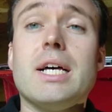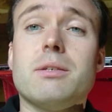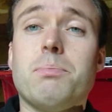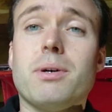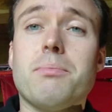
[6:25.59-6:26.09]

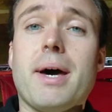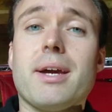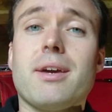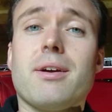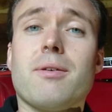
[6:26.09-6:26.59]
spill
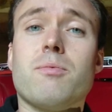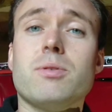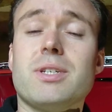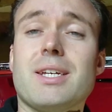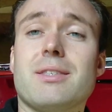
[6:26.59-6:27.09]
back here,
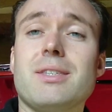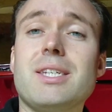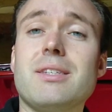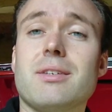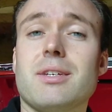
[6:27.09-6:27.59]
which gets
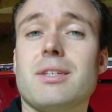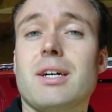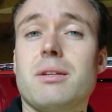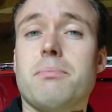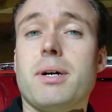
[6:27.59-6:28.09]
easily
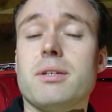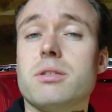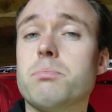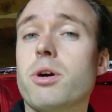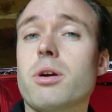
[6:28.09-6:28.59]
ignited by a
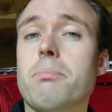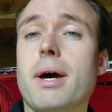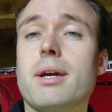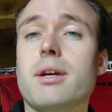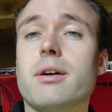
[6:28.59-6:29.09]
spark
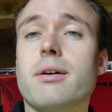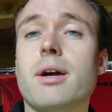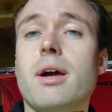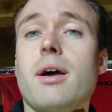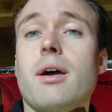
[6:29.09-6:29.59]
back here,